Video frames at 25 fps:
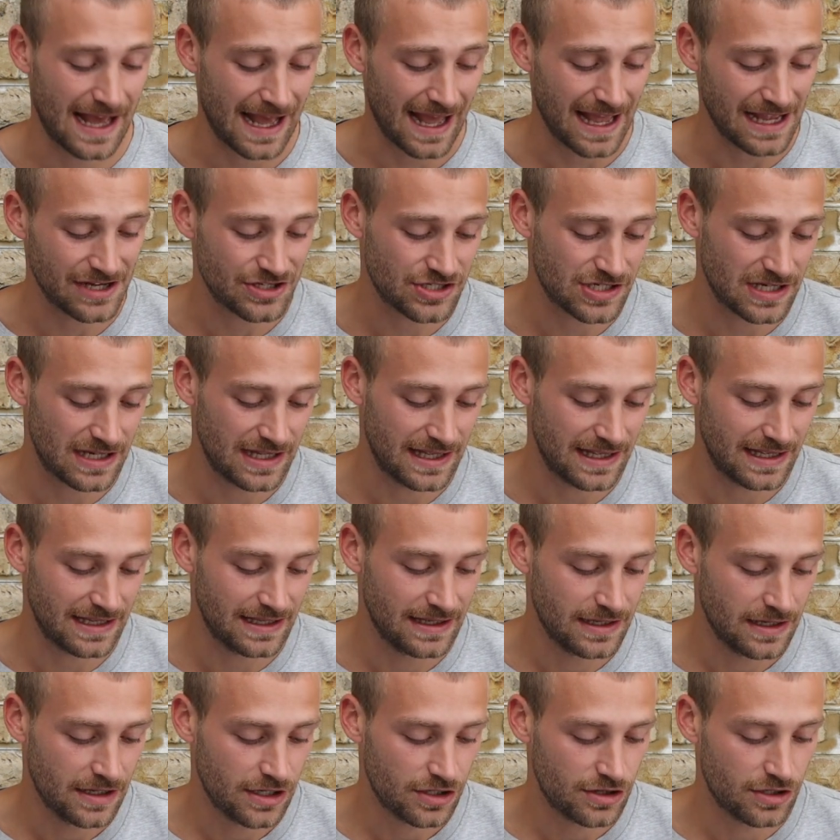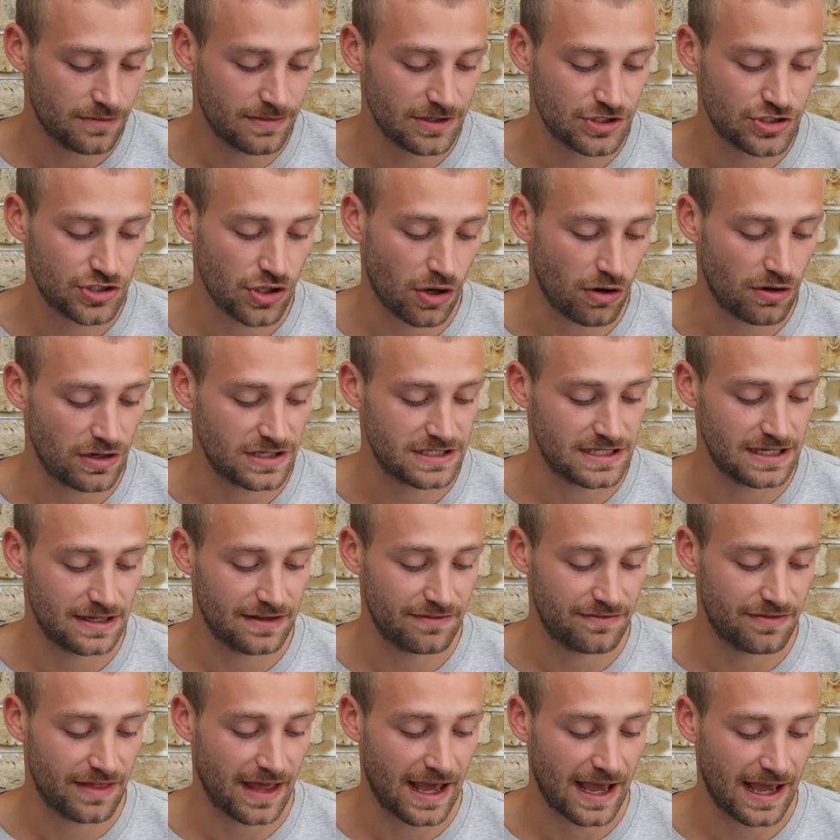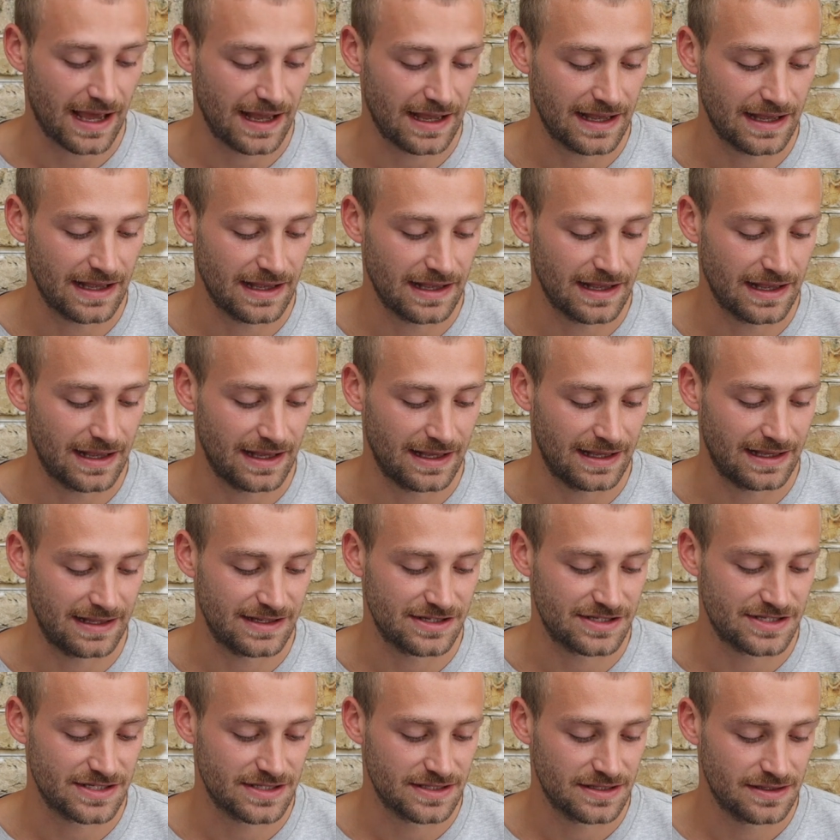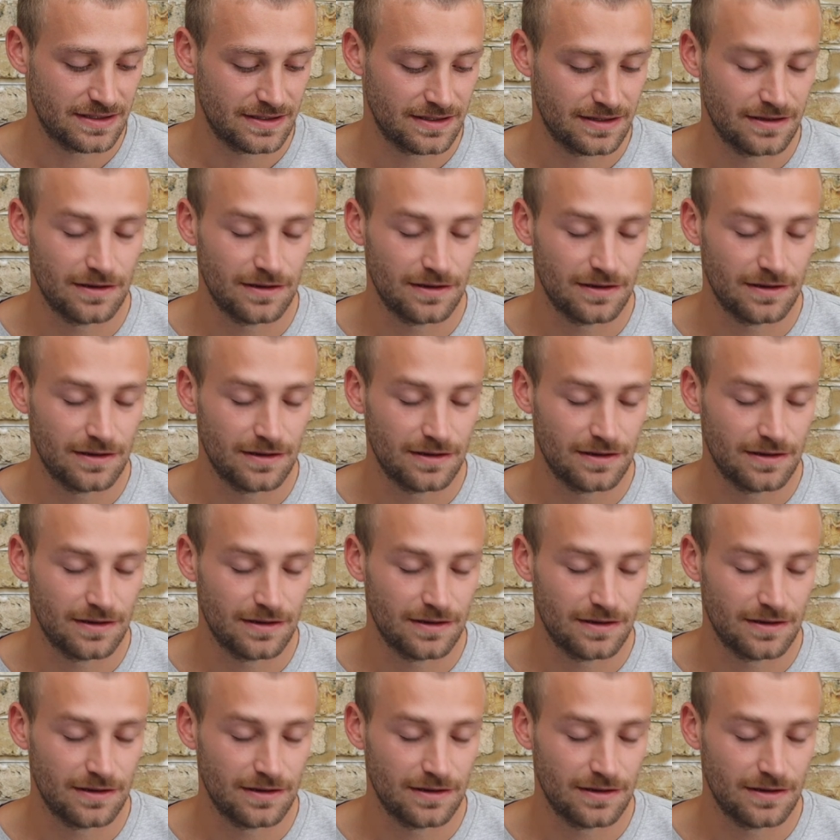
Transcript: actually the majority of that is